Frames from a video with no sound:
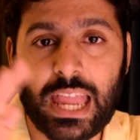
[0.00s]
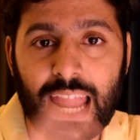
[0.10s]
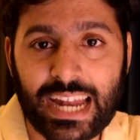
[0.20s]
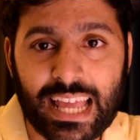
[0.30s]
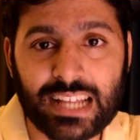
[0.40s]

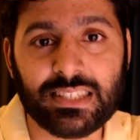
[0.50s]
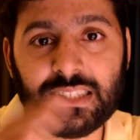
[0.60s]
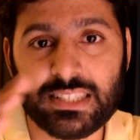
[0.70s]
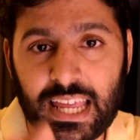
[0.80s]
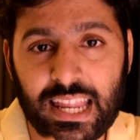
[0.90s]
8x,
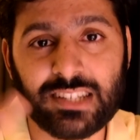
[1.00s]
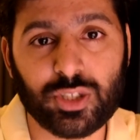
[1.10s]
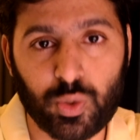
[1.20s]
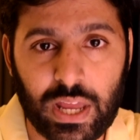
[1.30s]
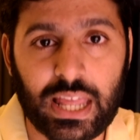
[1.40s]

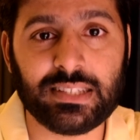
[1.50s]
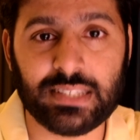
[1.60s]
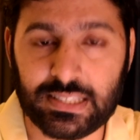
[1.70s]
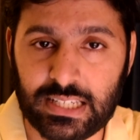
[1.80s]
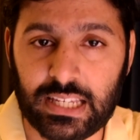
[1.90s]
10x, 12x,
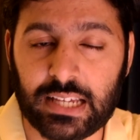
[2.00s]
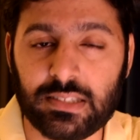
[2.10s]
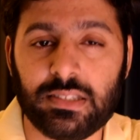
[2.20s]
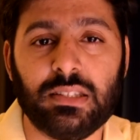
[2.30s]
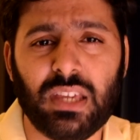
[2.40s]

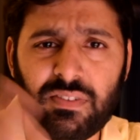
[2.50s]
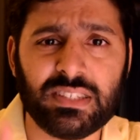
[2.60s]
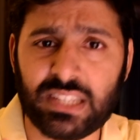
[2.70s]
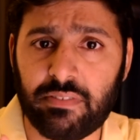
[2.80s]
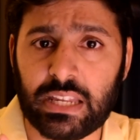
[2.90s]
16x, even
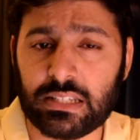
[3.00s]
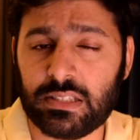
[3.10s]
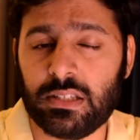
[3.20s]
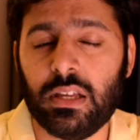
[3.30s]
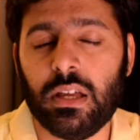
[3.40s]

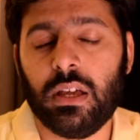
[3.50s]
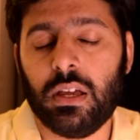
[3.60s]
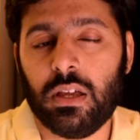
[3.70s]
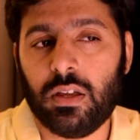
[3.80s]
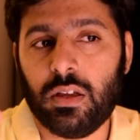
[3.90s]
7x.
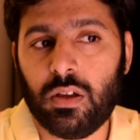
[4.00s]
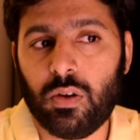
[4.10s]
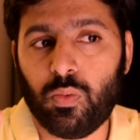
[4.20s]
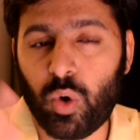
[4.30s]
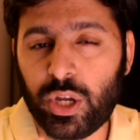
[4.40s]

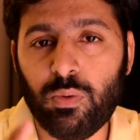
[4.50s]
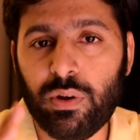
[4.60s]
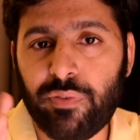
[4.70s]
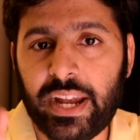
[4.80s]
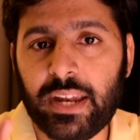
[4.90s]
What you will
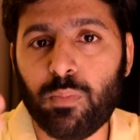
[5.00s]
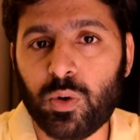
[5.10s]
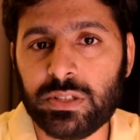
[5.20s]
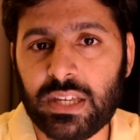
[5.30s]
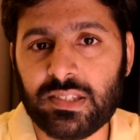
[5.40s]
find in
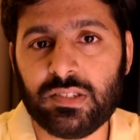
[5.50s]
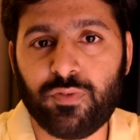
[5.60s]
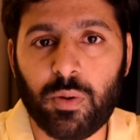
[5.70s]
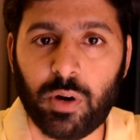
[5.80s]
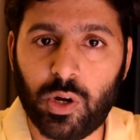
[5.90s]
most cases
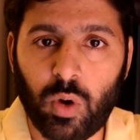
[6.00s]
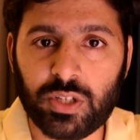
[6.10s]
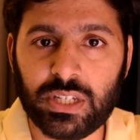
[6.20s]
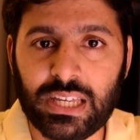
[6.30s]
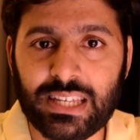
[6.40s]
for bird
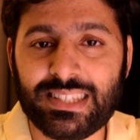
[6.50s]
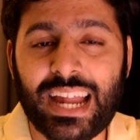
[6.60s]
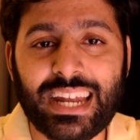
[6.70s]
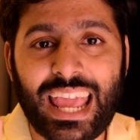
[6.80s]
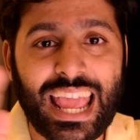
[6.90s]
watching is
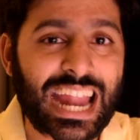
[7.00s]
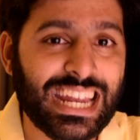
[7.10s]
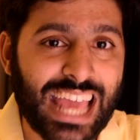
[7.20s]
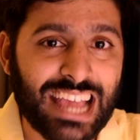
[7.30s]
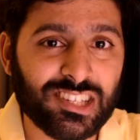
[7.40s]
that
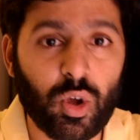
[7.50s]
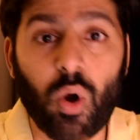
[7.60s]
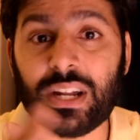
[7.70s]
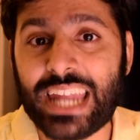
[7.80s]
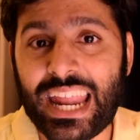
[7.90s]
8x
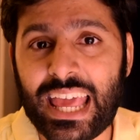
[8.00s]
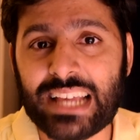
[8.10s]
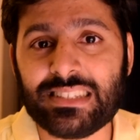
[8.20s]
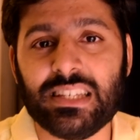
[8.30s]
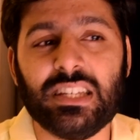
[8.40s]
or
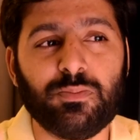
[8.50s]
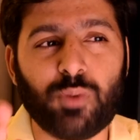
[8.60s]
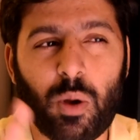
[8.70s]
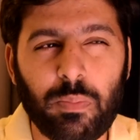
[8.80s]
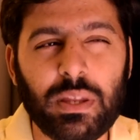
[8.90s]
10x is
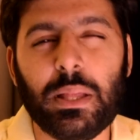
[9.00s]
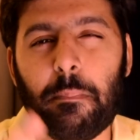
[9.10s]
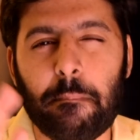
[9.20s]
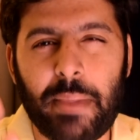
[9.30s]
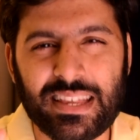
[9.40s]
probably the
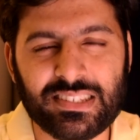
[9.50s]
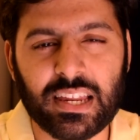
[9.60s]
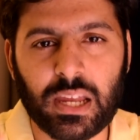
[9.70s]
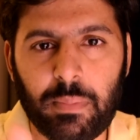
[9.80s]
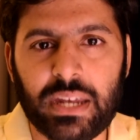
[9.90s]
best
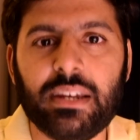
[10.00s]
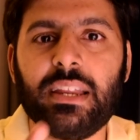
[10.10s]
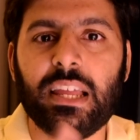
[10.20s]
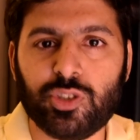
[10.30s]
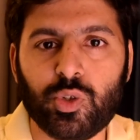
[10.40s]
recommended
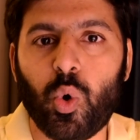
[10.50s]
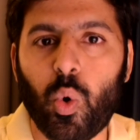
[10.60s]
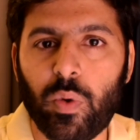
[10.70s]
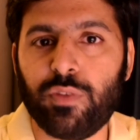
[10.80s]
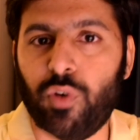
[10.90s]
range to go
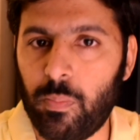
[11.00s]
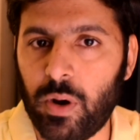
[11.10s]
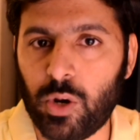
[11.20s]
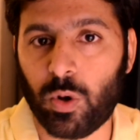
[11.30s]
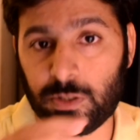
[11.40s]
with for
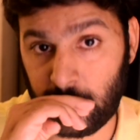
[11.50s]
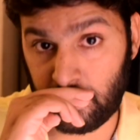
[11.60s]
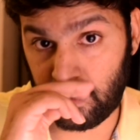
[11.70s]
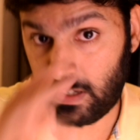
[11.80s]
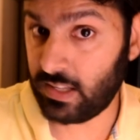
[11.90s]
bird watching.
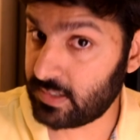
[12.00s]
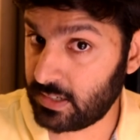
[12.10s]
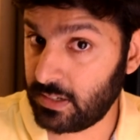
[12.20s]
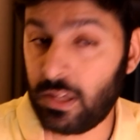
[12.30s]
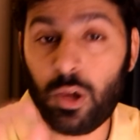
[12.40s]
The
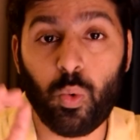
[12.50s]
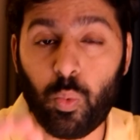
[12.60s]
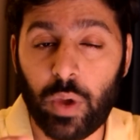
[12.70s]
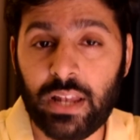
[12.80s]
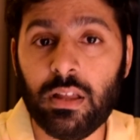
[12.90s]
reason?
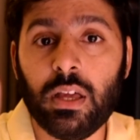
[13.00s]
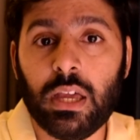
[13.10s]
Well,